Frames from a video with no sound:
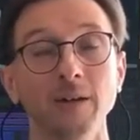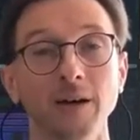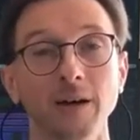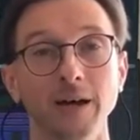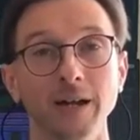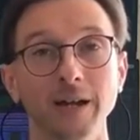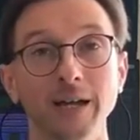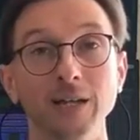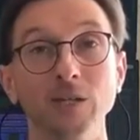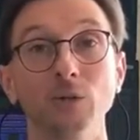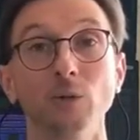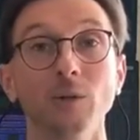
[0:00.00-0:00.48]

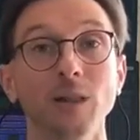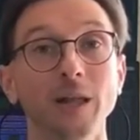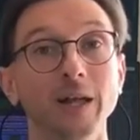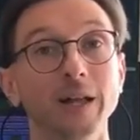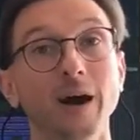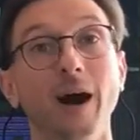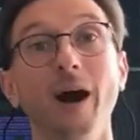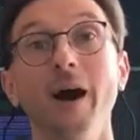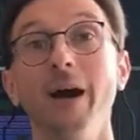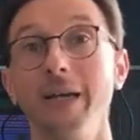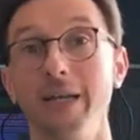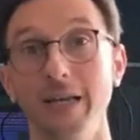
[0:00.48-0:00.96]
and I do a lot
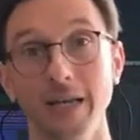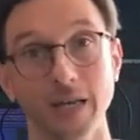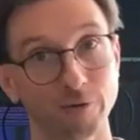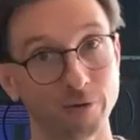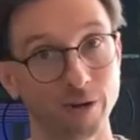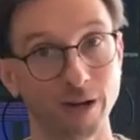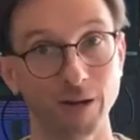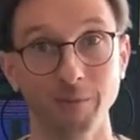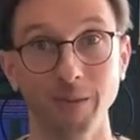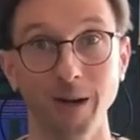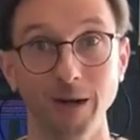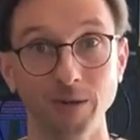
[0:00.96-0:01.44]
of hiking
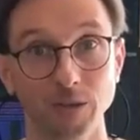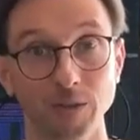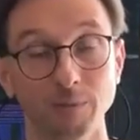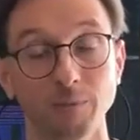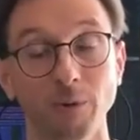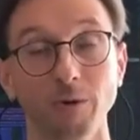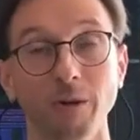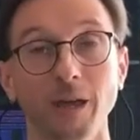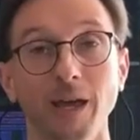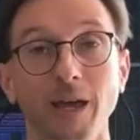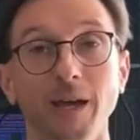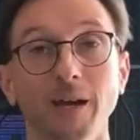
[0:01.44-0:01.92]
around Mount
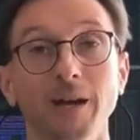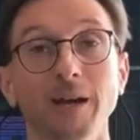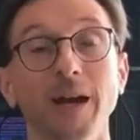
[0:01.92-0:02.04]
Spokane.